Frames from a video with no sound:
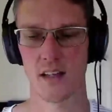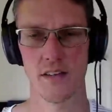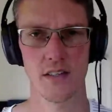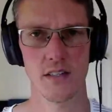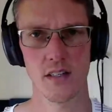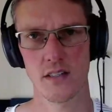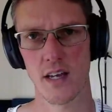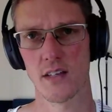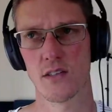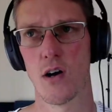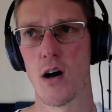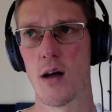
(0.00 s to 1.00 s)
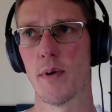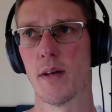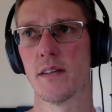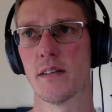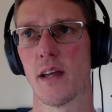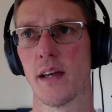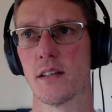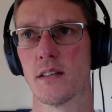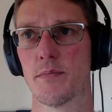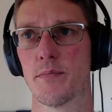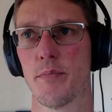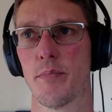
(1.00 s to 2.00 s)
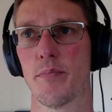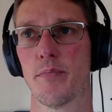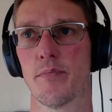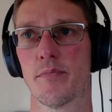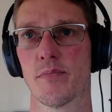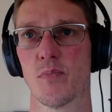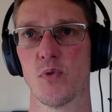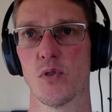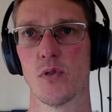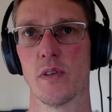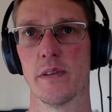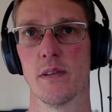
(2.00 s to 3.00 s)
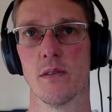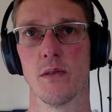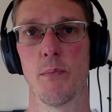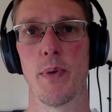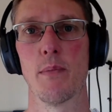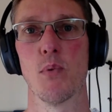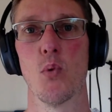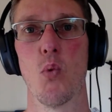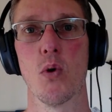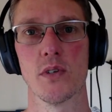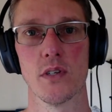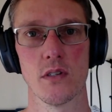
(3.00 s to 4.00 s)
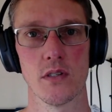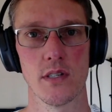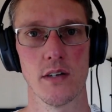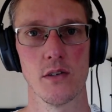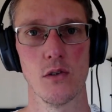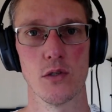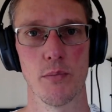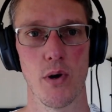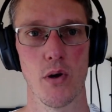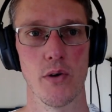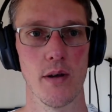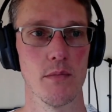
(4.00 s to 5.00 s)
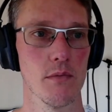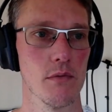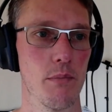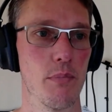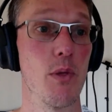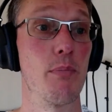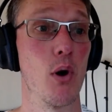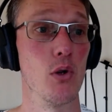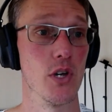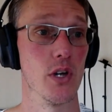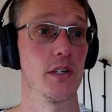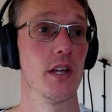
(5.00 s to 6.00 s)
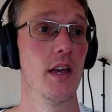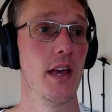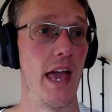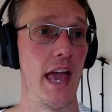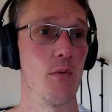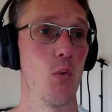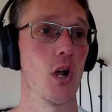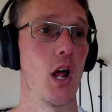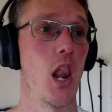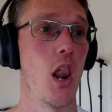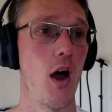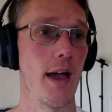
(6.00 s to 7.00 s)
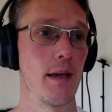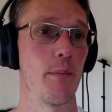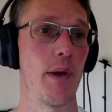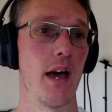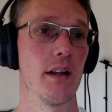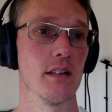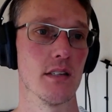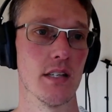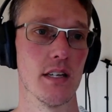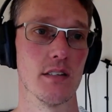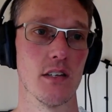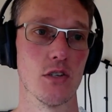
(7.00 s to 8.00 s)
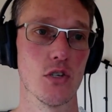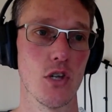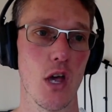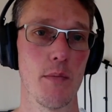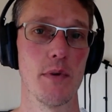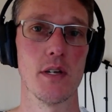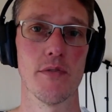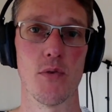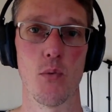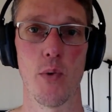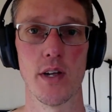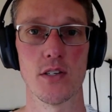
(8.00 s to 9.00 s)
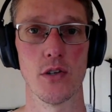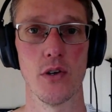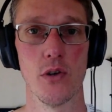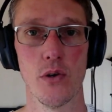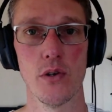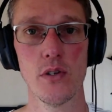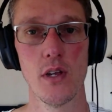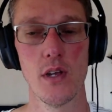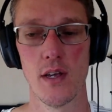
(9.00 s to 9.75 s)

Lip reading: And these things take time, and it takes the people wanting to start to use the program, the project. And what I like about it, as I said, is there's so many different ways to earn.